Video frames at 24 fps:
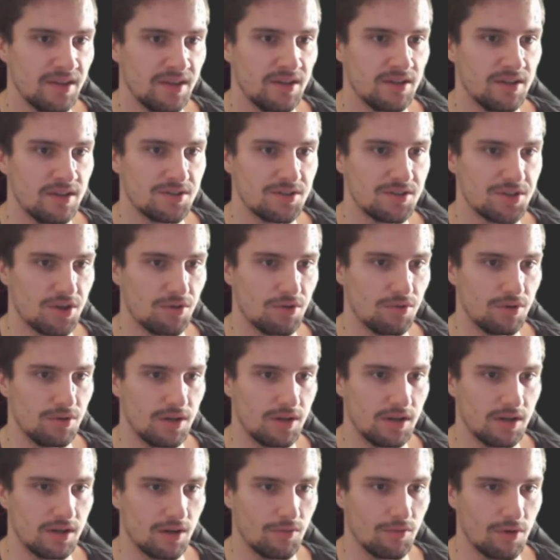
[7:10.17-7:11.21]
So
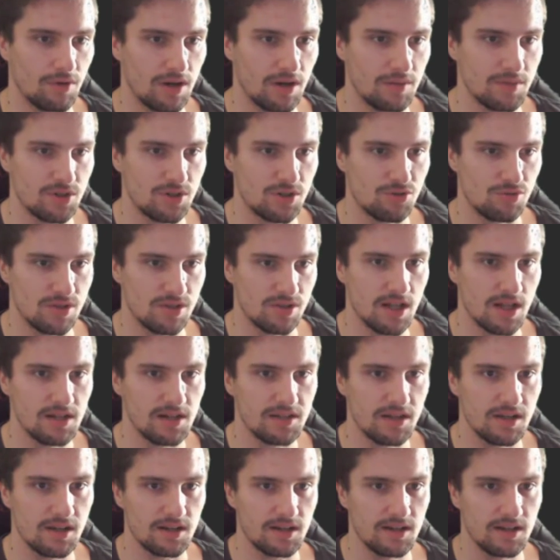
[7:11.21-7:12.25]
in our image
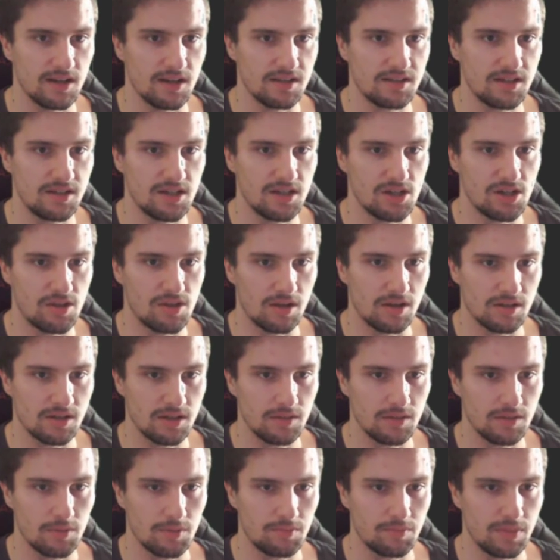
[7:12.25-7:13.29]
result data class here, that's a
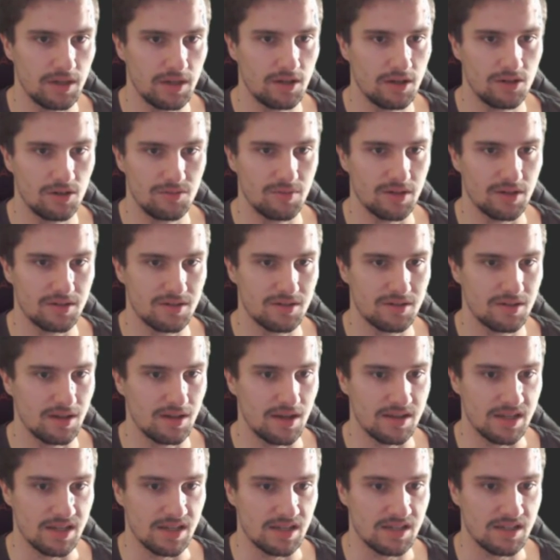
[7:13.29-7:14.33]
little bit bigger, but
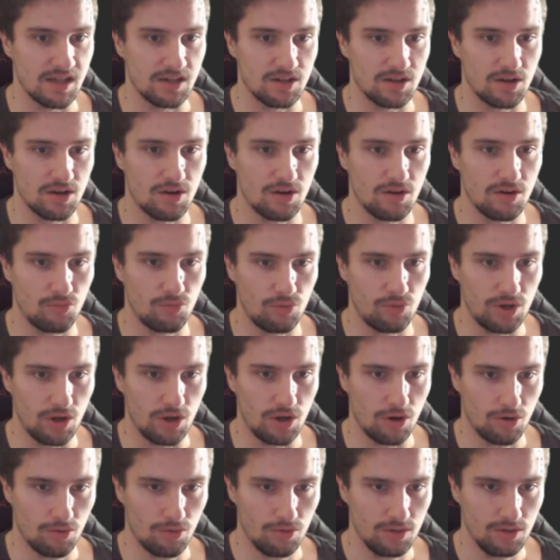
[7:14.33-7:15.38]
as I said, we
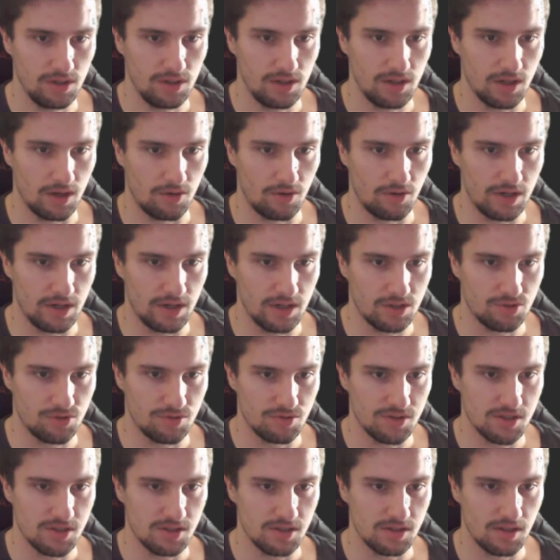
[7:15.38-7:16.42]
only are
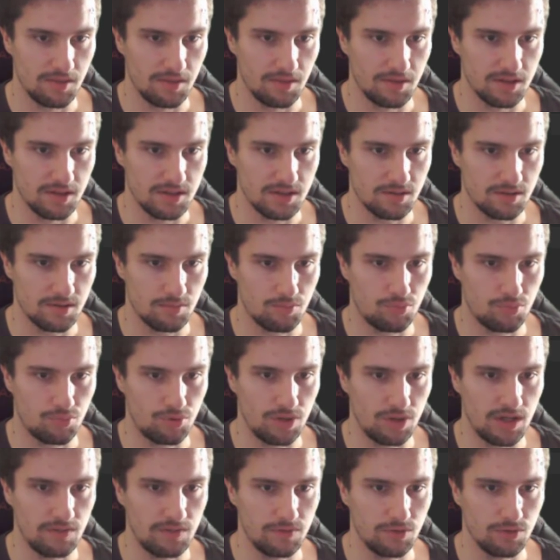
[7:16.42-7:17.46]
interested in this
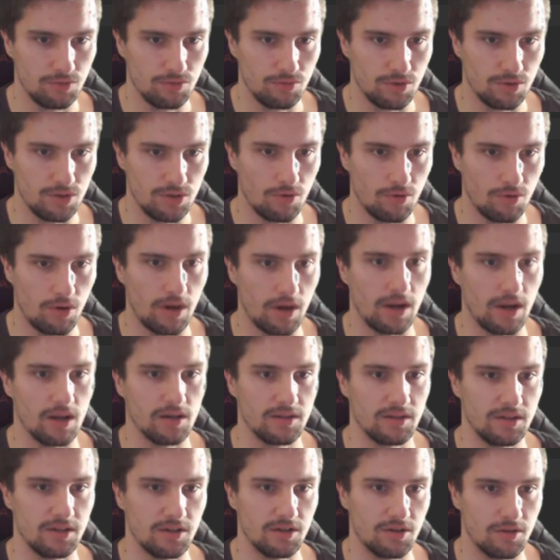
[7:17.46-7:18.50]
preview
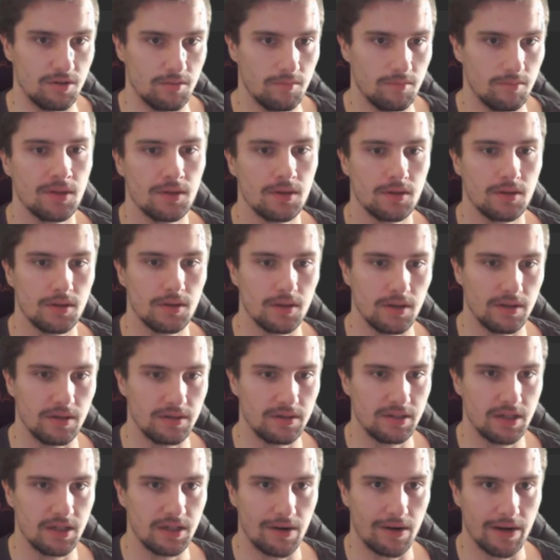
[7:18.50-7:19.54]
URL here.
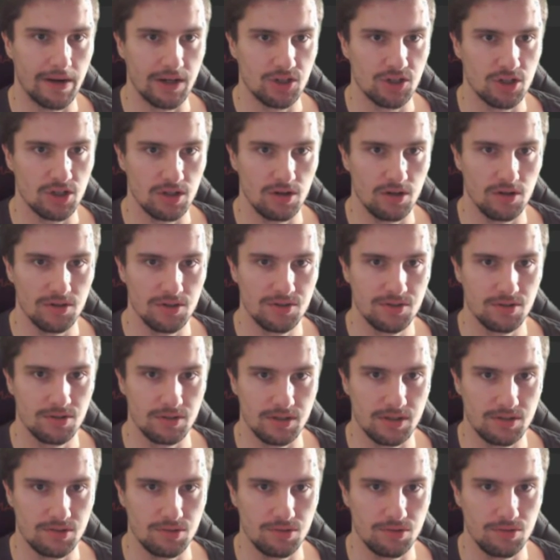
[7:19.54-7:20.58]
And here I actually also
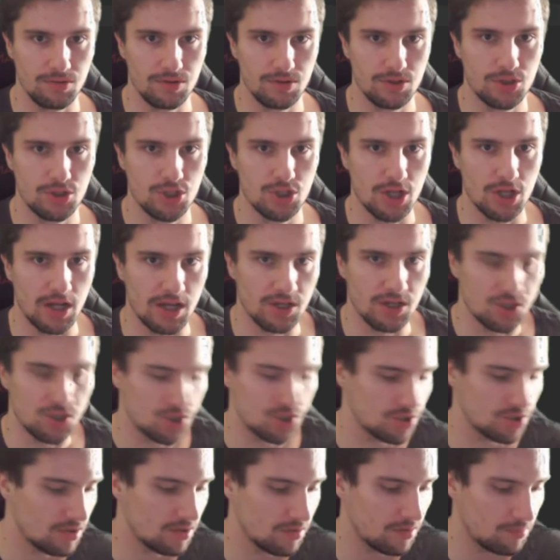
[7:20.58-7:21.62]
need to
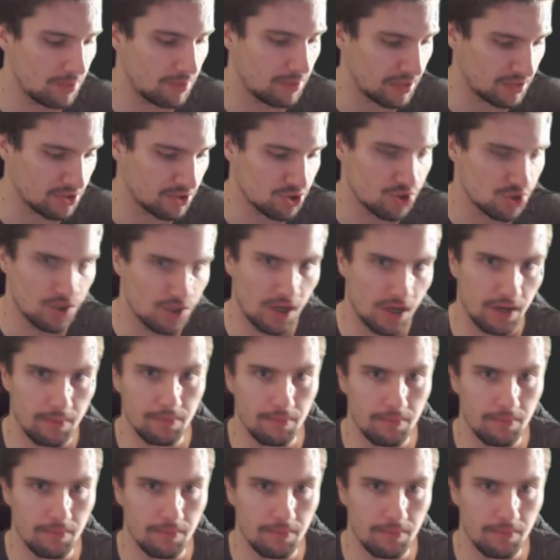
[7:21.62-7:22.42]
change the package name.